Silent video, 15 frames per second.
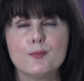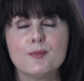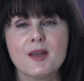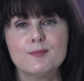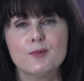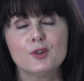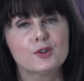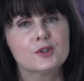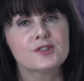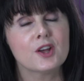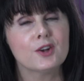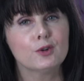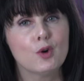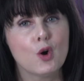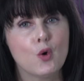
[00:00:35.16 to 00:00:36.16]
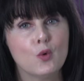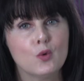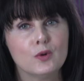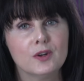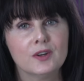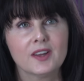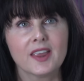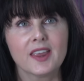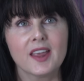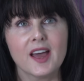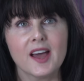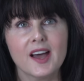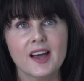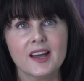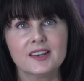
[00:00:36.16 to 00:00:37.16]
my mother is on her own
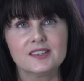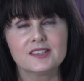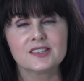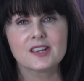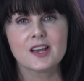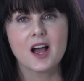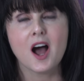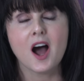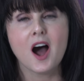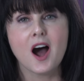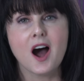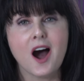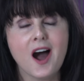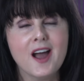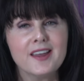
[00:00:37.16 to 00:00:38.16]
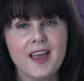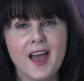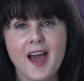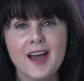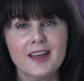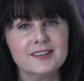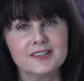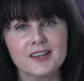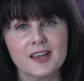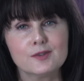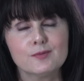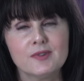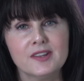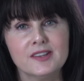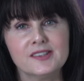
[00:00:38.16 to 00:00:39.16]
and I can't
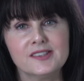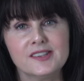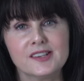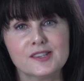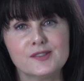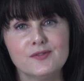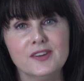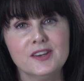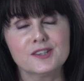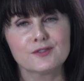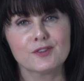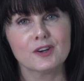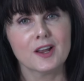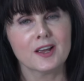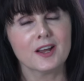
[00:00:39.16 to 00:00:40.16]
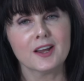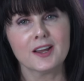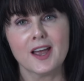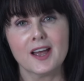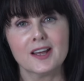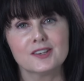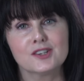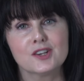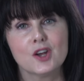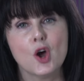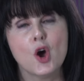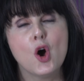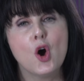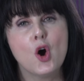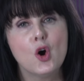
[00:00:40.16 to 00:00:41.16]
get within 6 feet of her. Like I can't
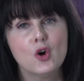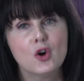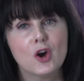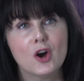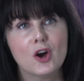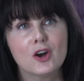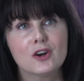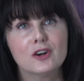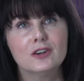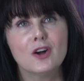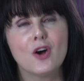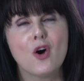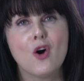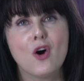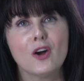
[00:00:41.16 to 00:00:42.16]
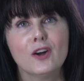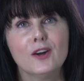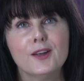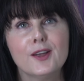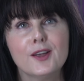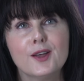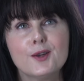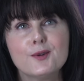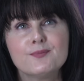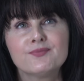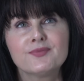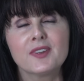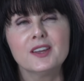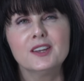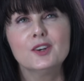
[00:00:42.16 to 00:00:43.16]
hug her or,
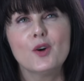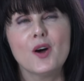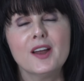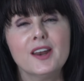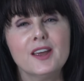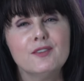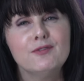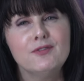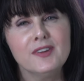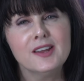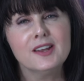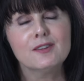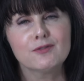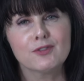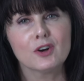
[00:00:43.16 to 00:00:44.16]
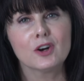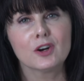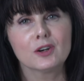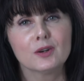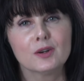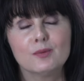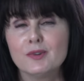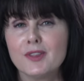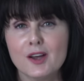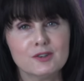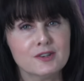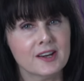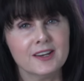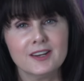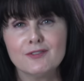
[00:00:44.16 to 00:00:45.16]
you know, and I feel for her
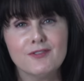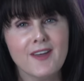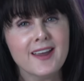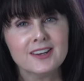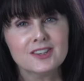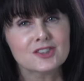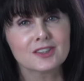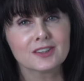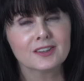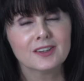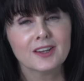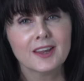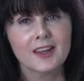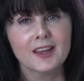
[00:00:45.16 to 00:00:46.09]
without any affection.